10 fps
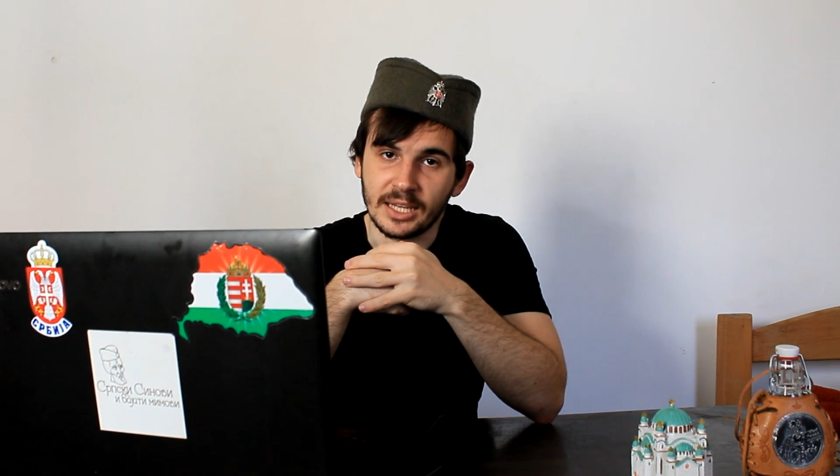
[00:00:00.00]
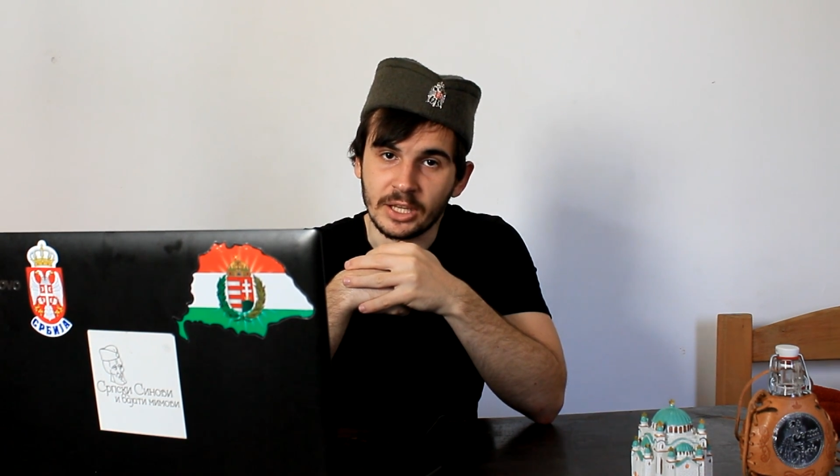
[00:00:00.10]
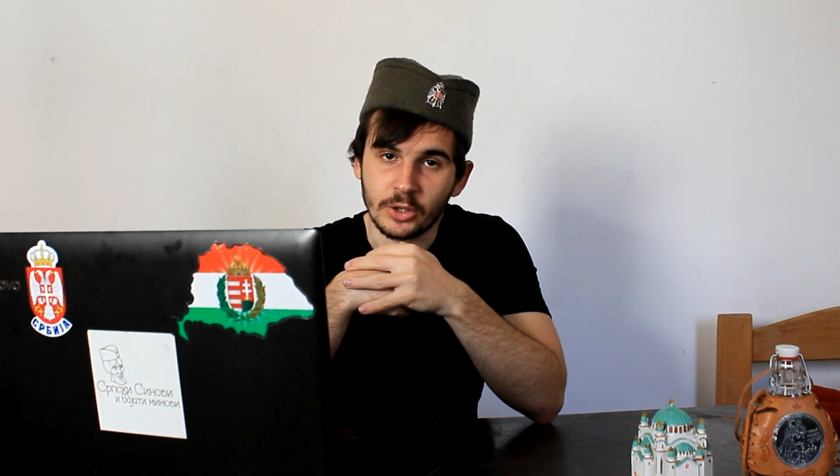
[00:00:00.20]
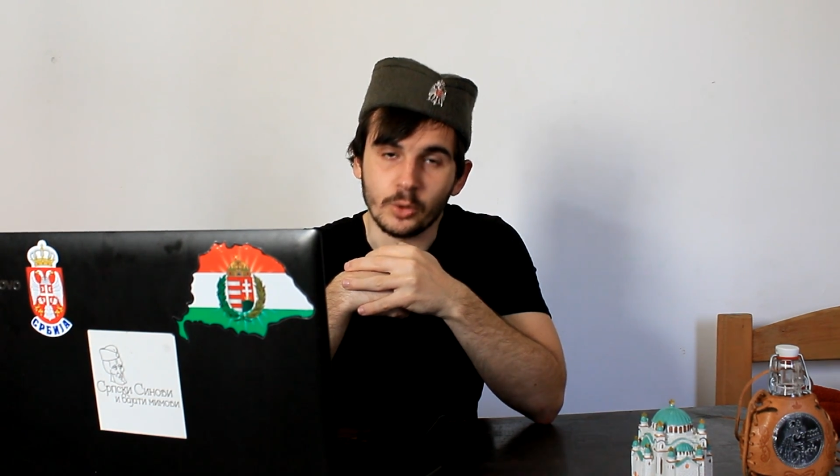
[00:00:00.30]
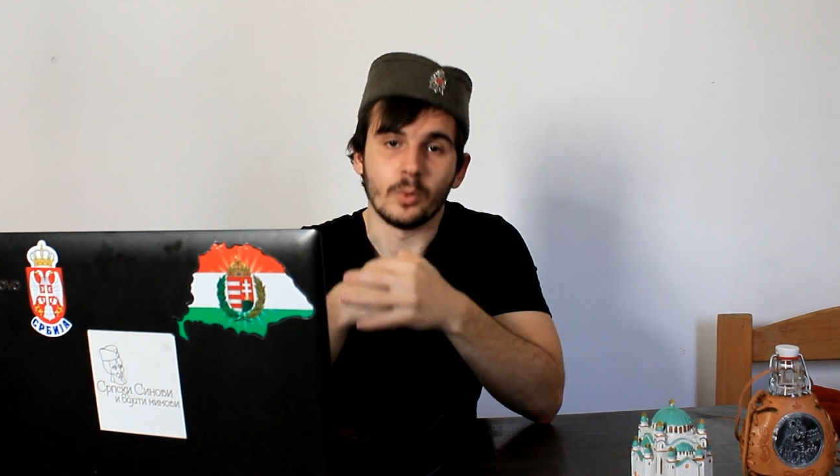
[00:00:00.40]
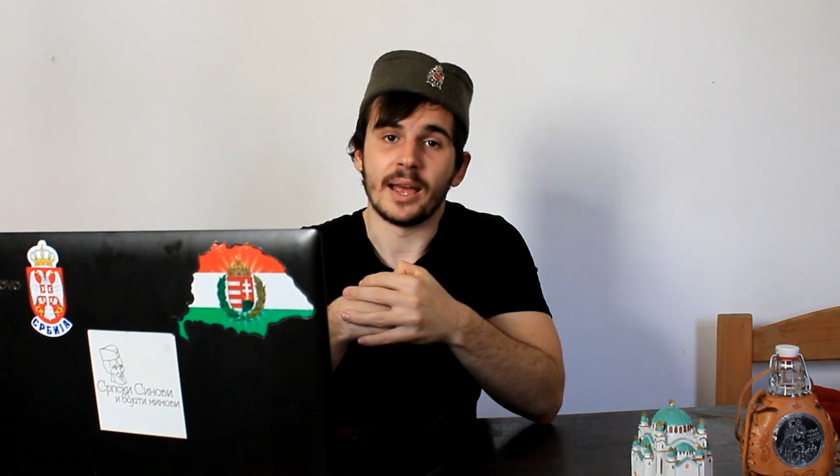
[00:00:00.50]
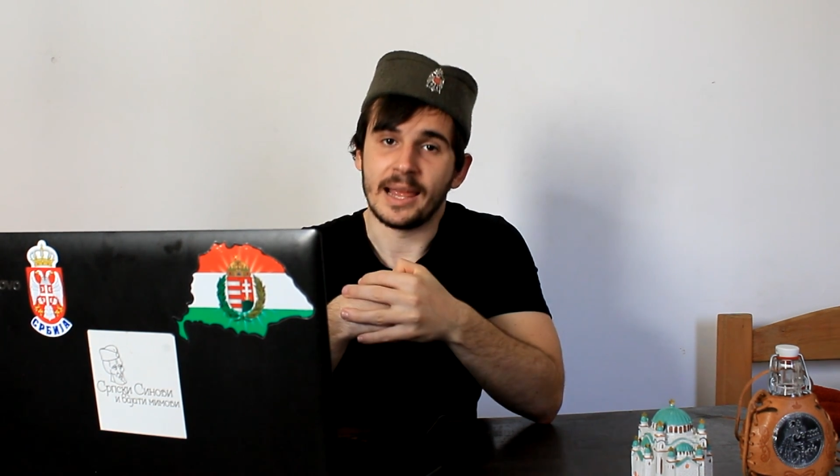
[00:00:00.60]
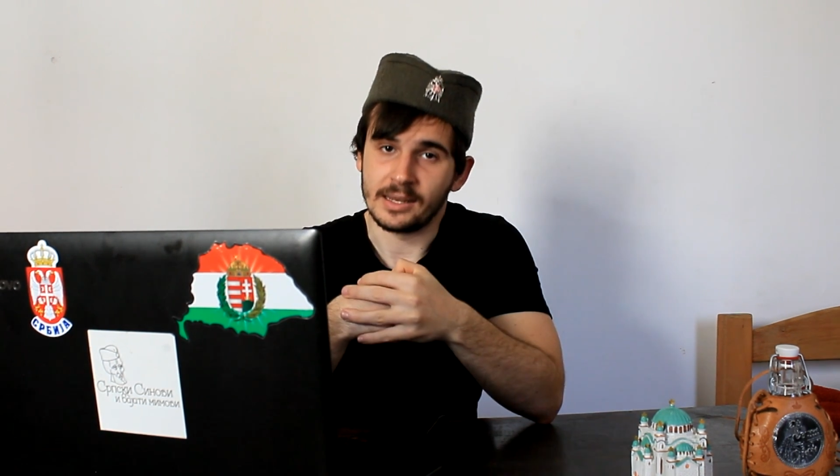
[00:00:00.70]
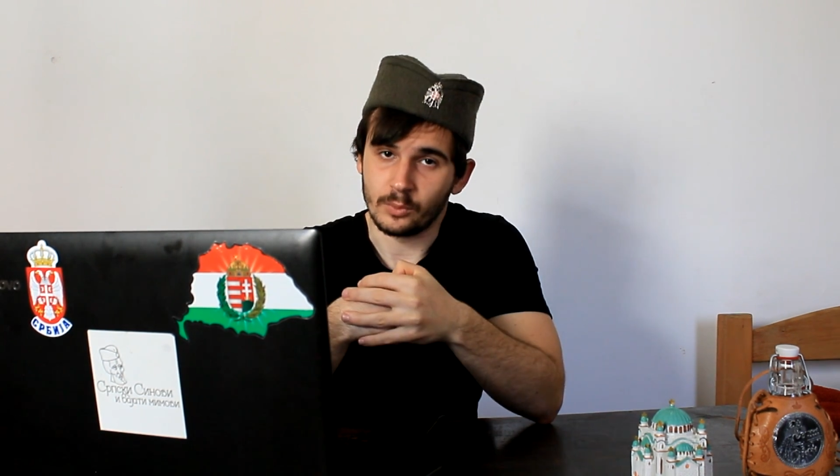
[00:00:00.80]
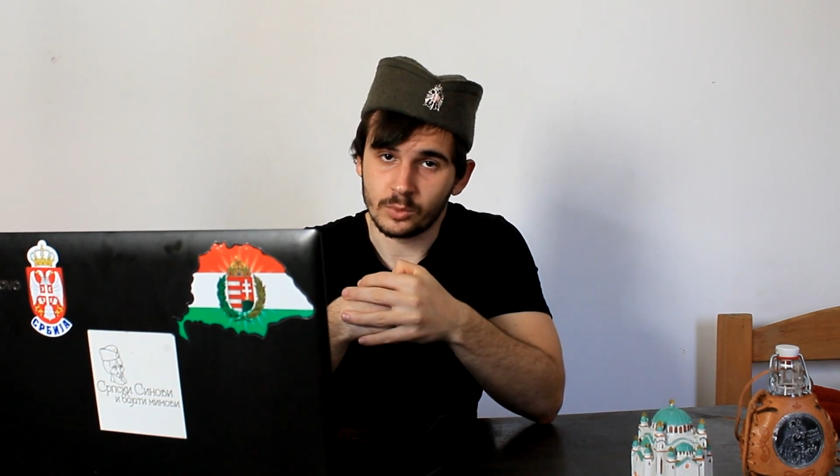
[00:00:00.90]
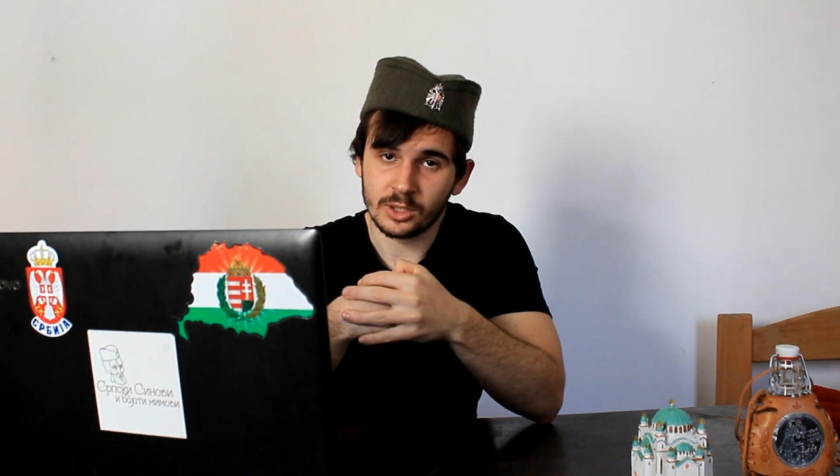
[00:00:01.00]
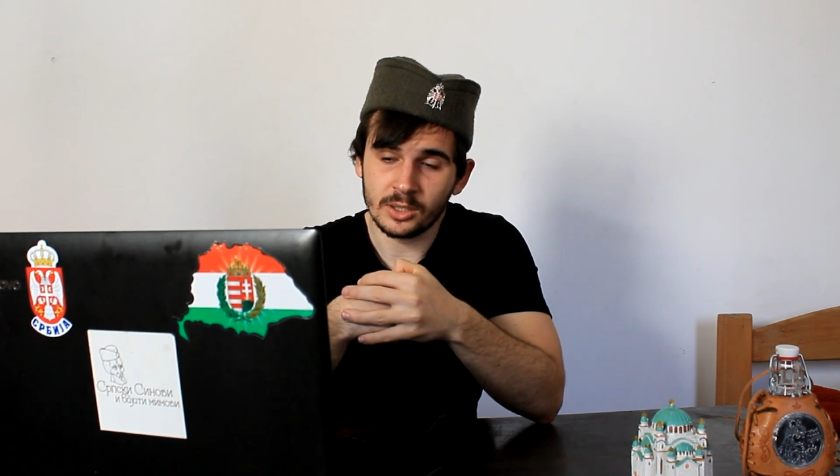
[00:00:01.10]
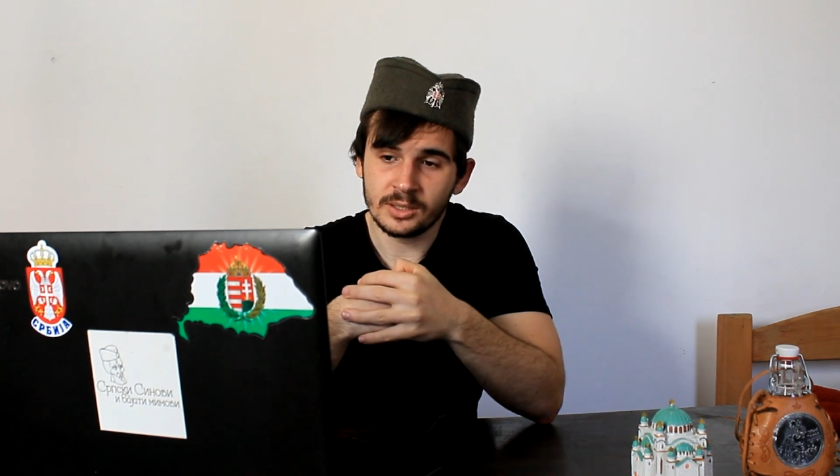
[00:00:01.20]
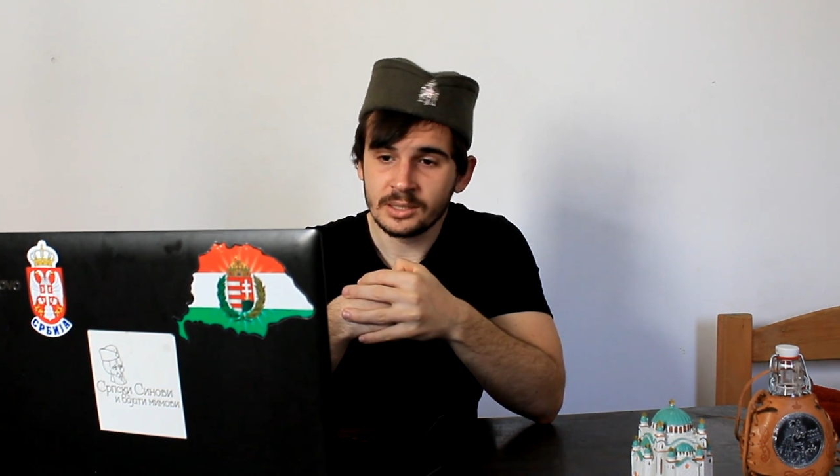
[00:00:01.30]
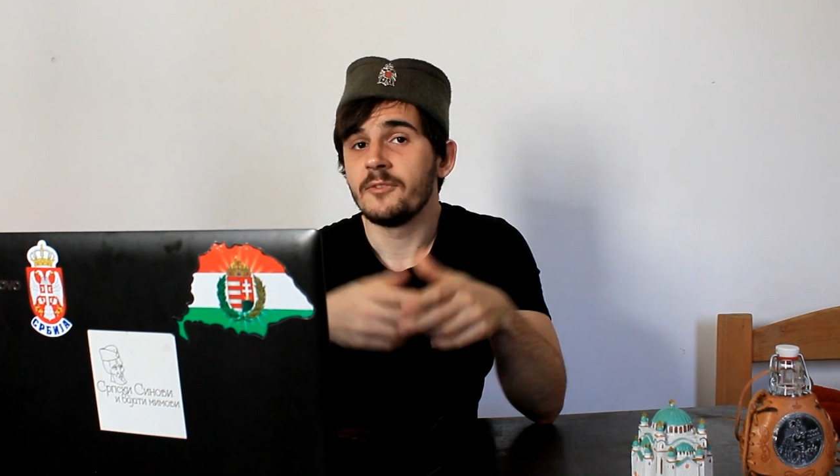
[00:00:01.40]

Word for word: E U and the world.